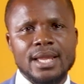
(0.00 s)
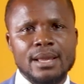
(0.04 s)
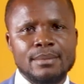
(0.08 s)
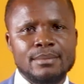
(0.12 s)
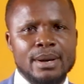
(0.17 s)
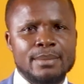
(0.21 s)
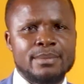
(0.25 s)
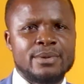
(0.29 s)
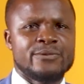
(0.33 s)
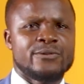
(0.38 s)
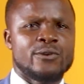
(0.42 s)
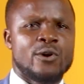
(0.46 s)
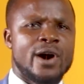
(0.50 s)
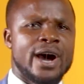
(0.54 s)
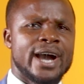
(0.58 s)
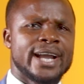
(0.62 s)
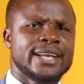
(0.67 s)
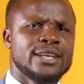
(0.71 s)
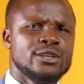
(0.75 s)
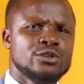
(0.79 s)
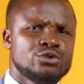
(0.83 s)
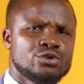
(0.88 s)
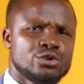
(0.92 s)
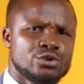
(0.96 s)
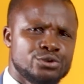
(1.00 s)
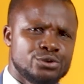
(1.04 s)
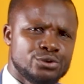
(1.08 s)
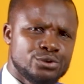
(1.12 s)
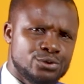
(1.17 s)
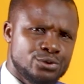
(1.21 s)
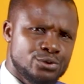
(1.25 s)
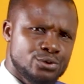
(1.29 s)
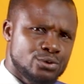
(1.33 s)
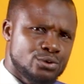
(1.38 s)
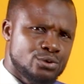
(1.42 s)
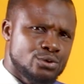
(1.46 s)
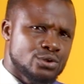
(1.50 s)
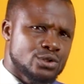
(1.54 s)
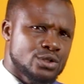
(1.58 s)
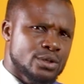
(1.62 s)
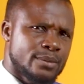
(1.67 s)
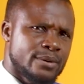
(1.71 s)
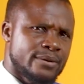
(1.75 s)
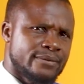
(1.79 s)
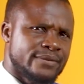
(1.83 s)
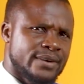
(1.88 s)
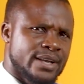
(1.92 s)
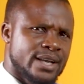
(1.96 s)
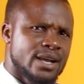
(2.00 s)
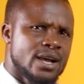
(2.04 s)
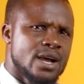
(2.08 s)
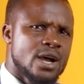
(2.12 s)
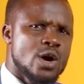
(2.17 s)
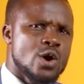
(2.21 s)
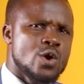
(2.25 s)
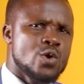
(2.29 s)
But before I introduce you to some of the